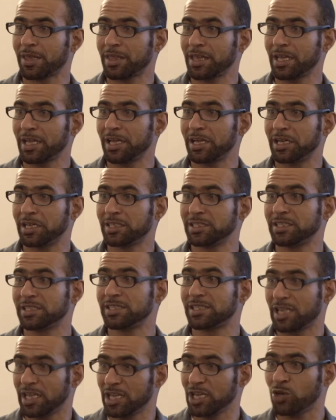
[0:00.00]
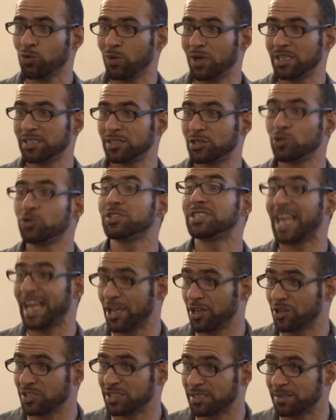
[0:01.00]
think it is equals to
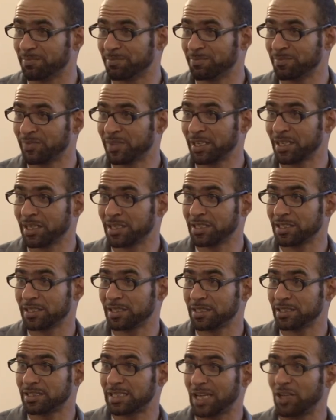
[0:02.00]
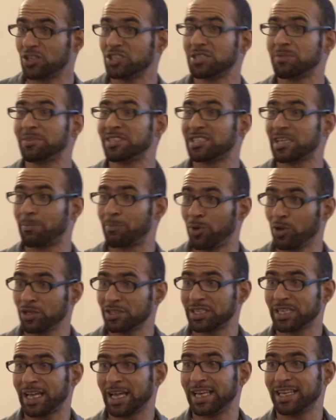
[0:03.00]
Zionism. Zionism is a
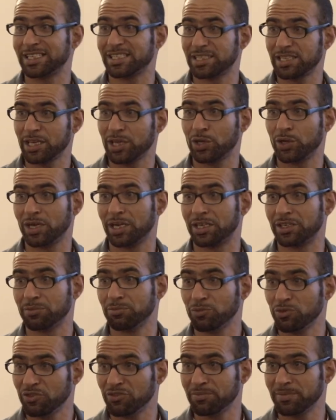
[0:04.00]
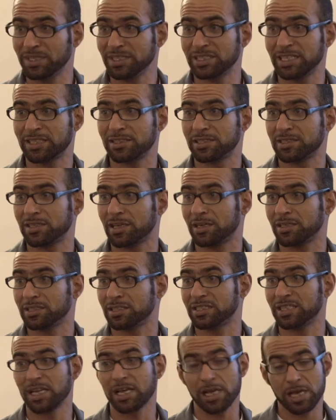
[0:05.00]
political secular movement that
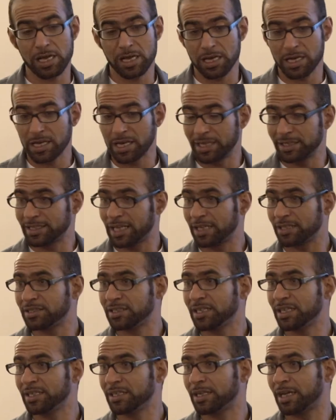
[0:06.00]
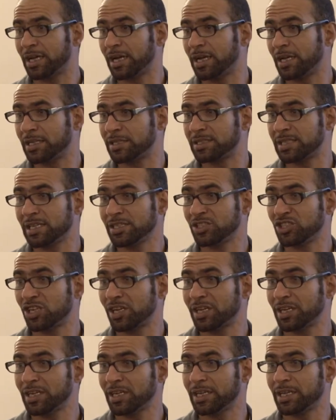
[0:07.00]
started in the 18th uh,
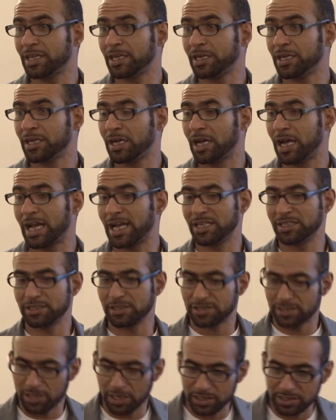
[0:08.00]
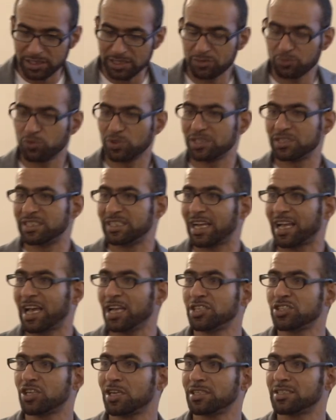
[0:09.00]
century and started with the
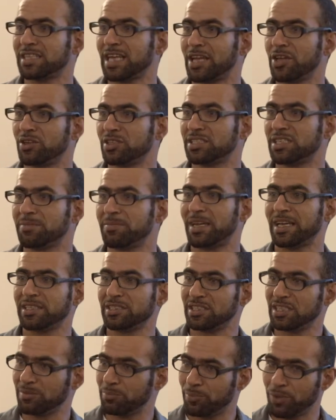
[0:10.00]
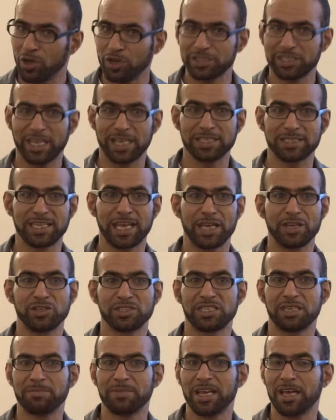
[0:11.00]
cultural Zionism and then political
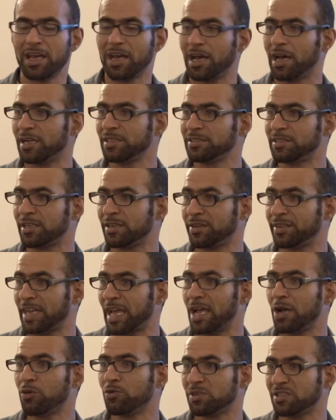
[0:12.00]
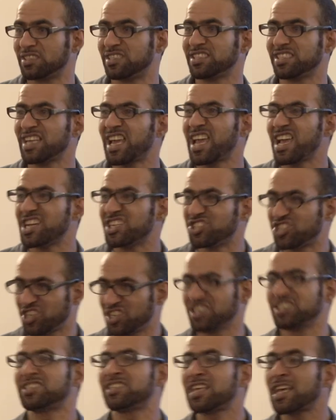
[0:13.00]
Zionism until now it is
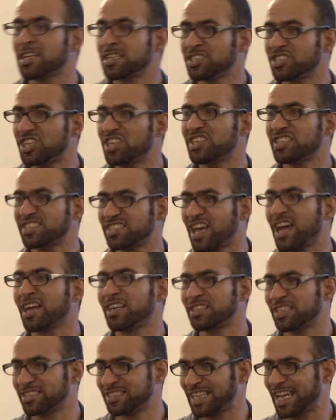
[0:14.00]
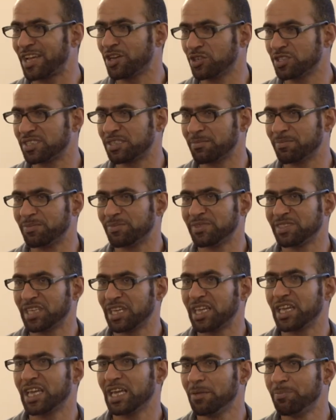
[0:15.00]
genocidal Zionism.
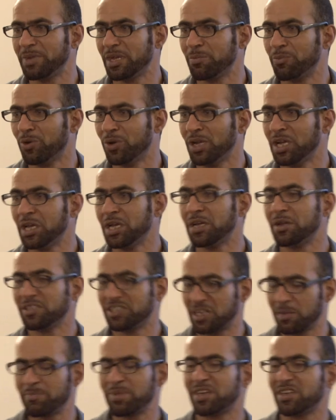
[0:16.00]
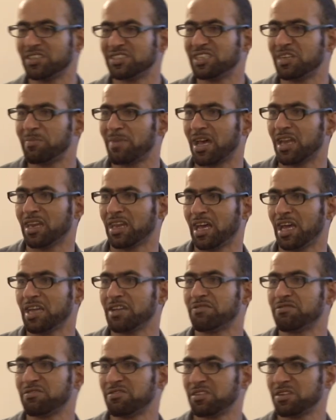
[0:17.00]
They kill people, they burn them
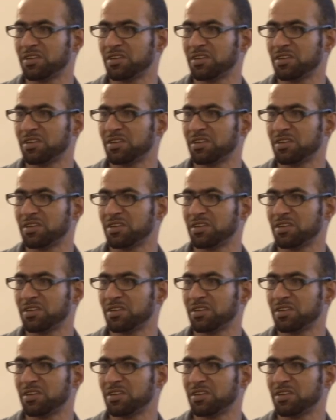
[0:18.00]
alive,